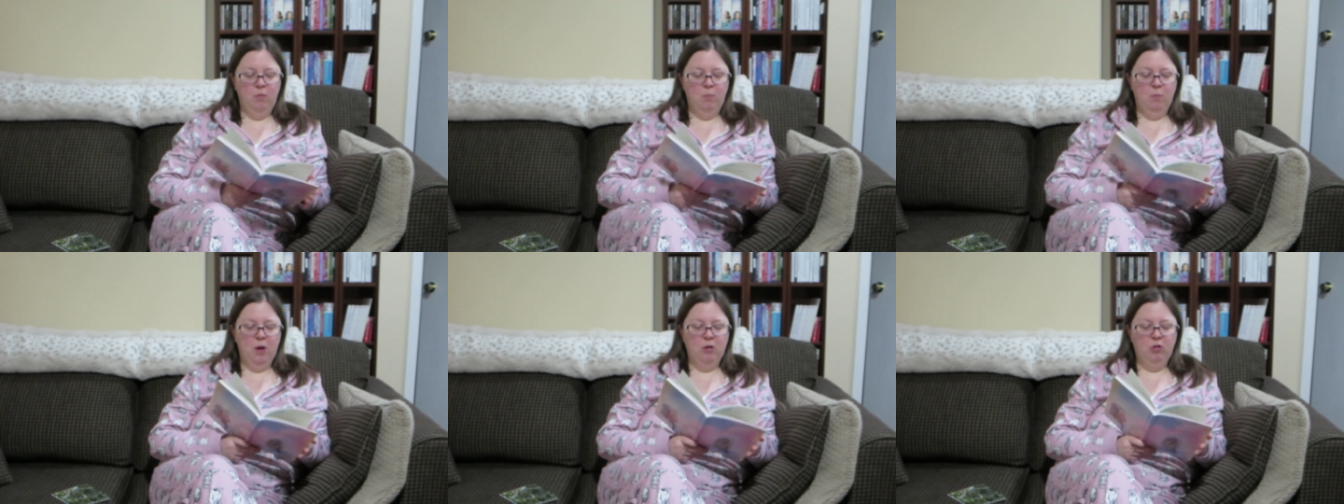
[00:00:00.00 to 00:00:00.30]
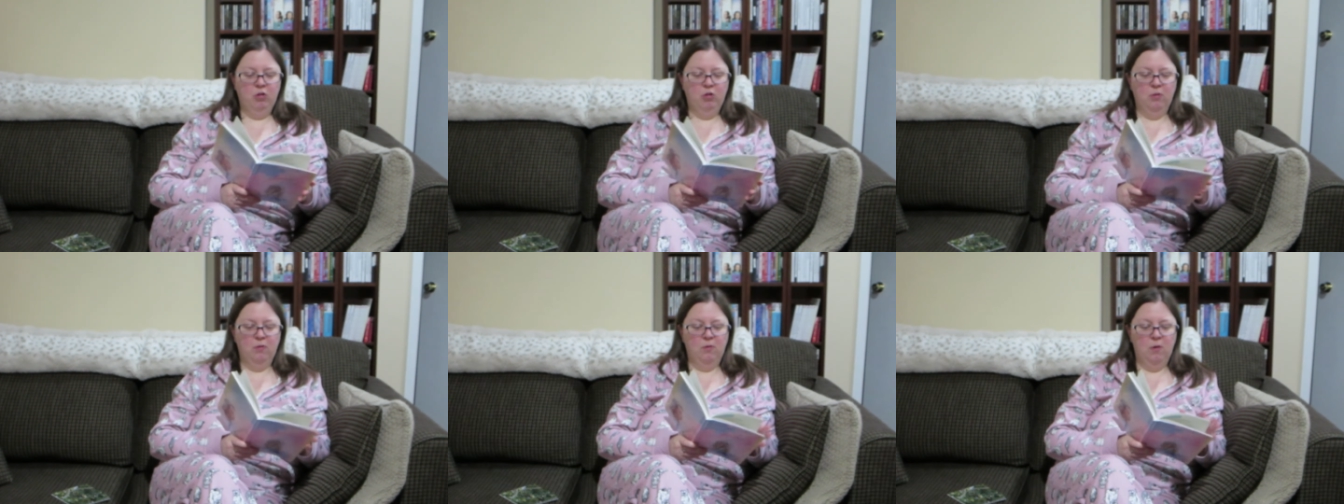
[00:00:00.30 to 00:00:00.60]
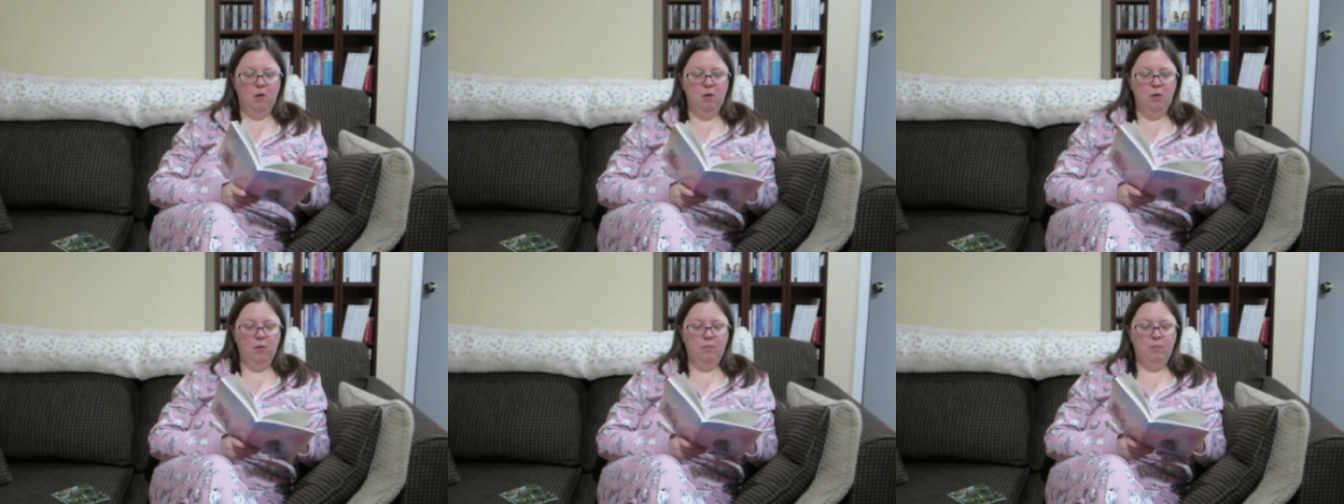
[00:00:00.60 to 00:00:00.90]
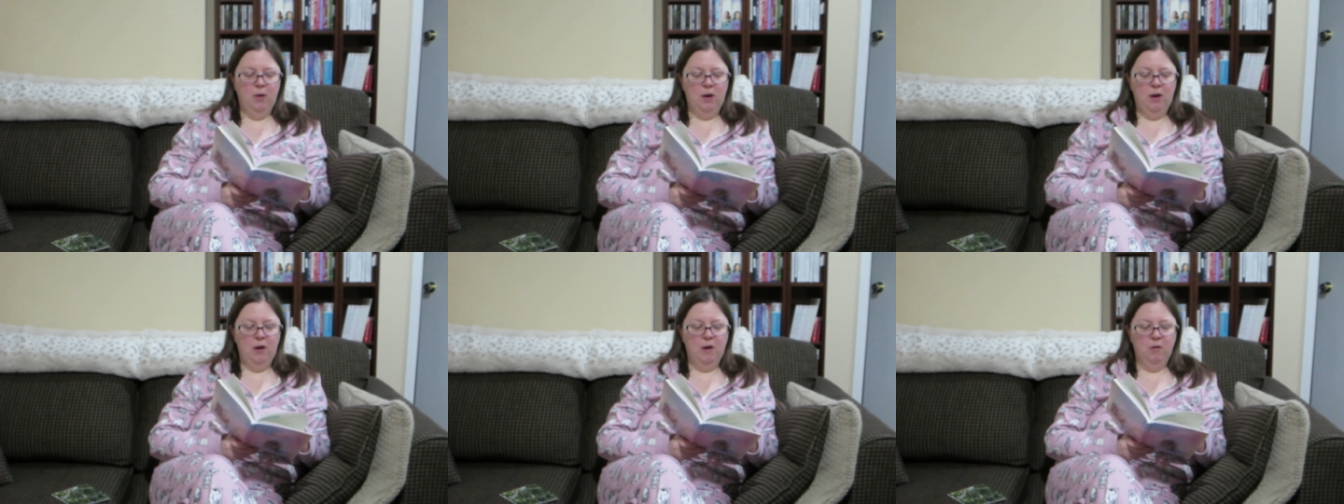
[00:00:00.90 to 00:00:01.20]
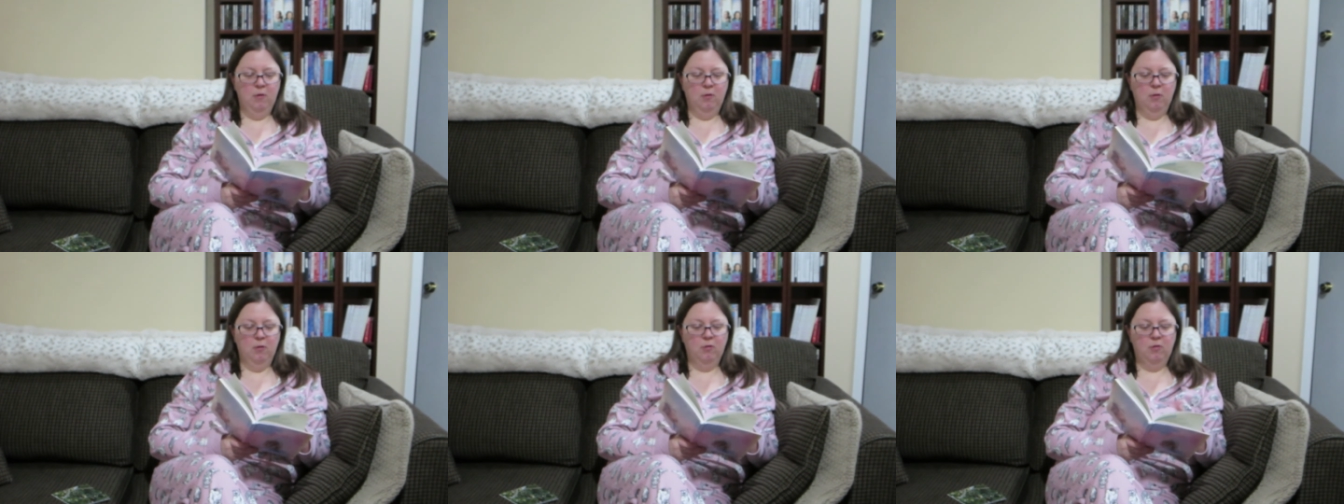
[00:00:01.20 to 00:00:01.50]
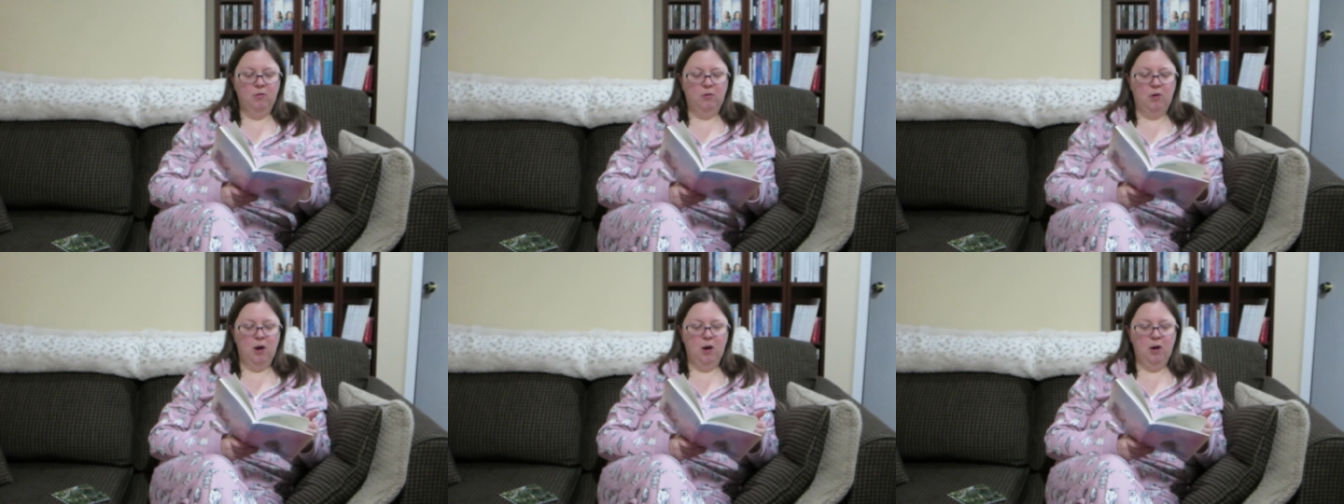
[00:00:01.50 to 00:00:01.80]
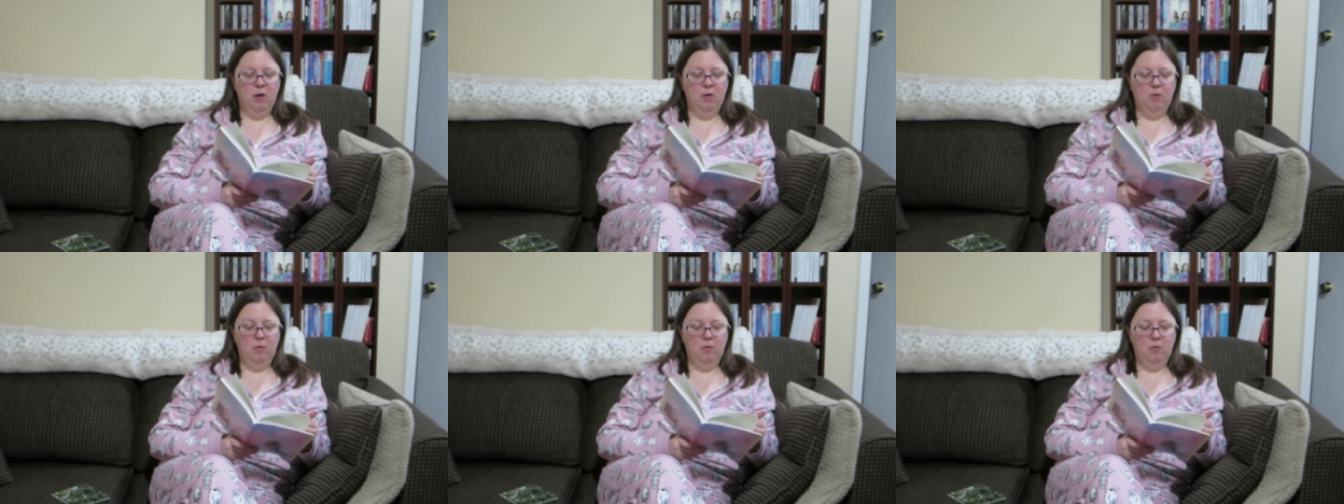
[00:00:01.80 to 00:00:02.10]
mentions all of my heroes
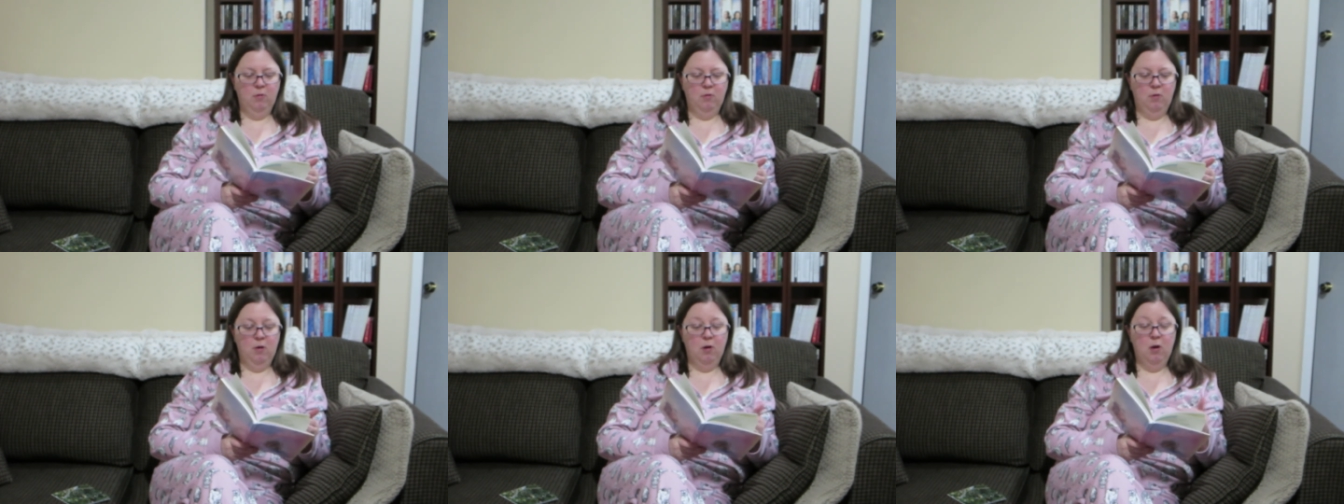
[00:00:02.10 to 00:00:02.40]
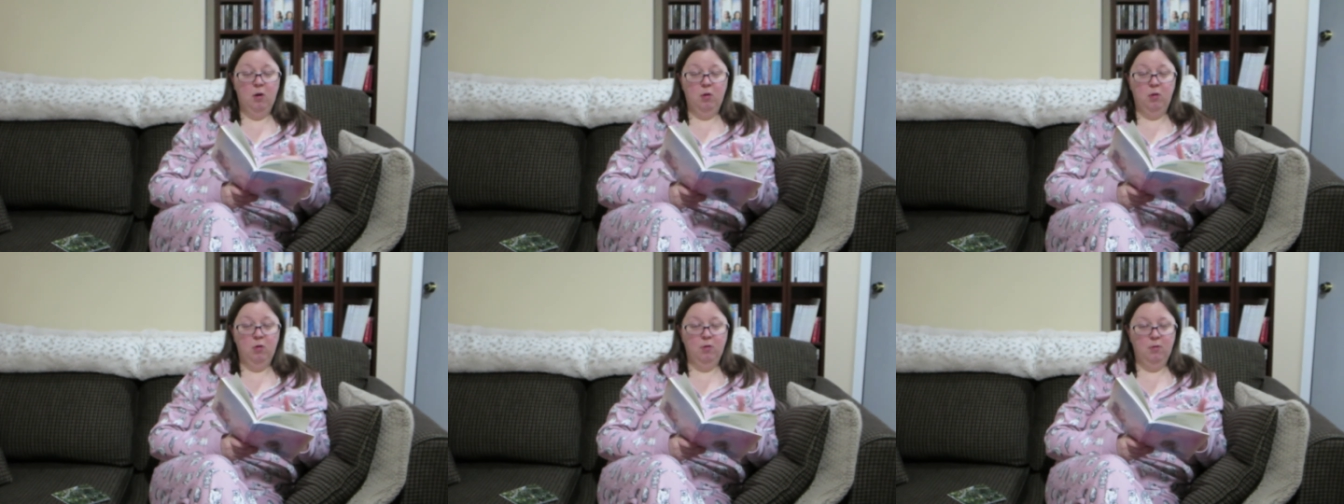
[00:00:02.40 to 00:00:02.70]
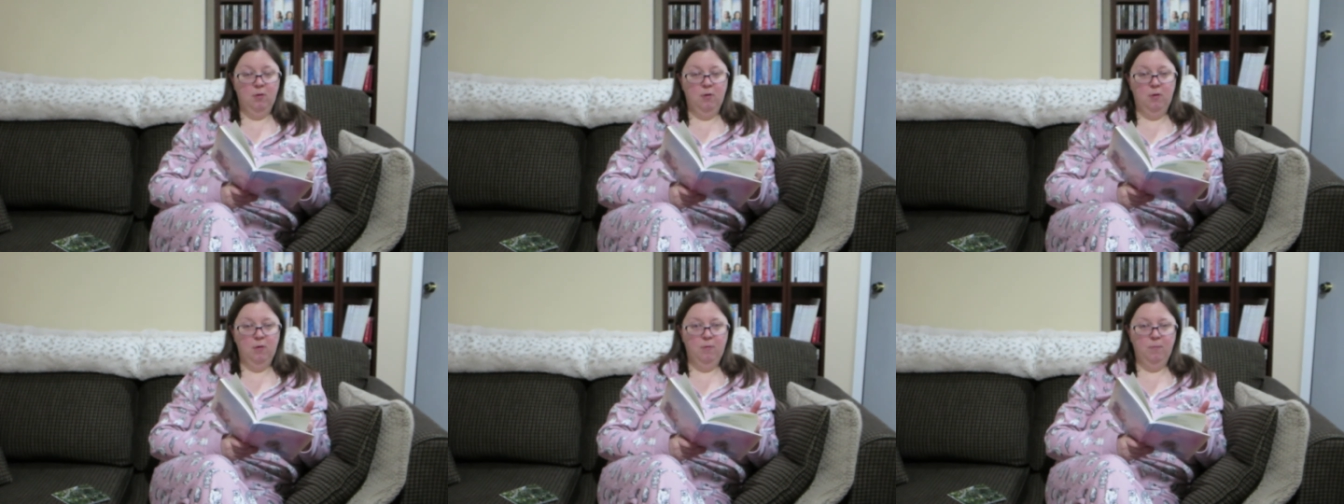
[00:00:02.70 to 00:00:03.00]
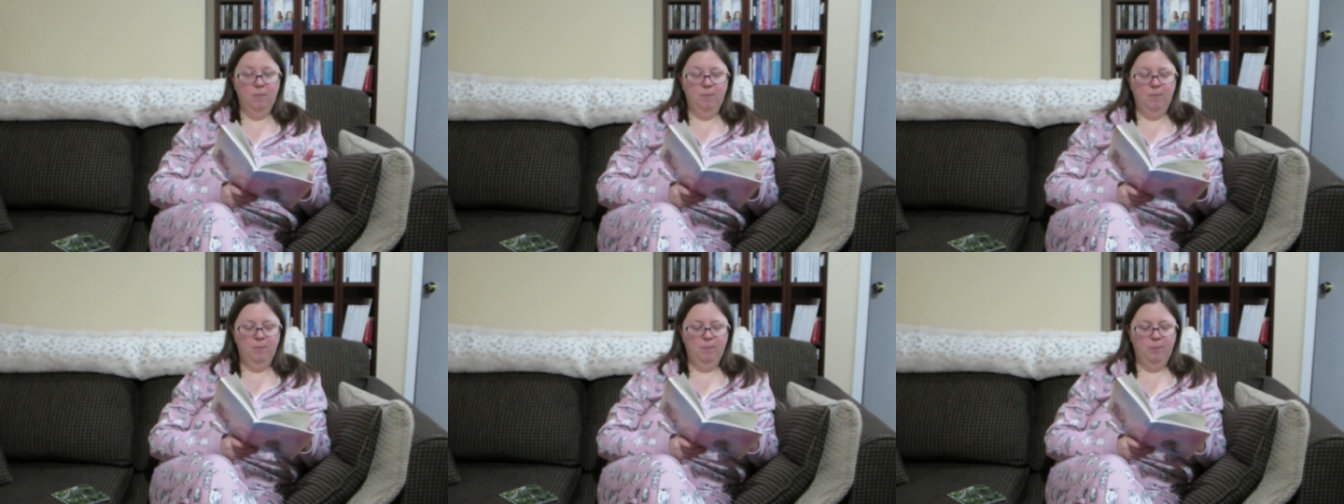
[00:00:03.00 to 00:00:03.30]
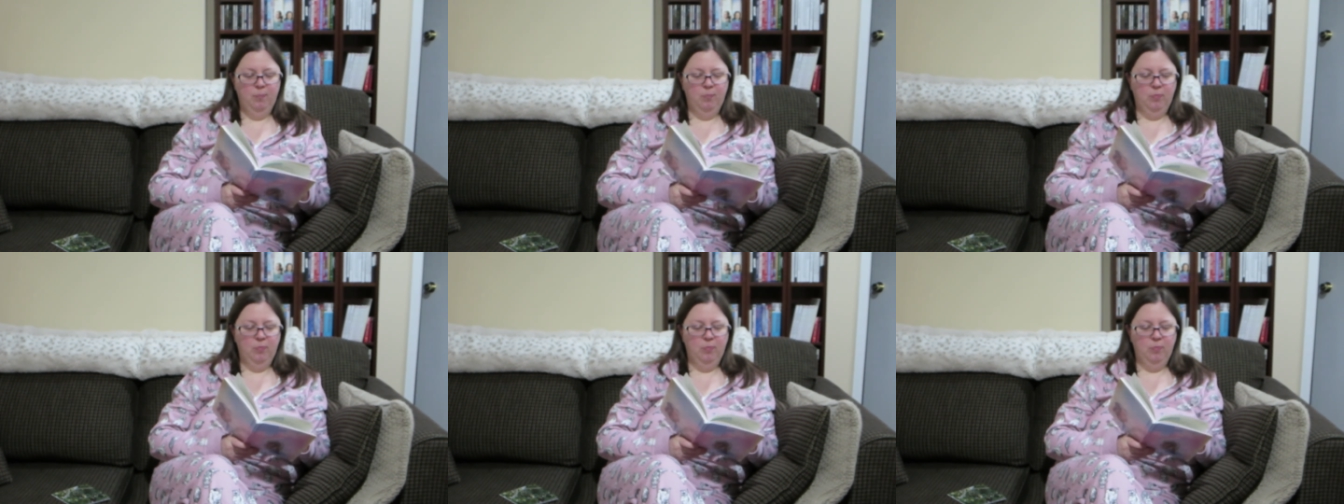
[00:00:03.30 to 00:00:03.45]
die all, all alone.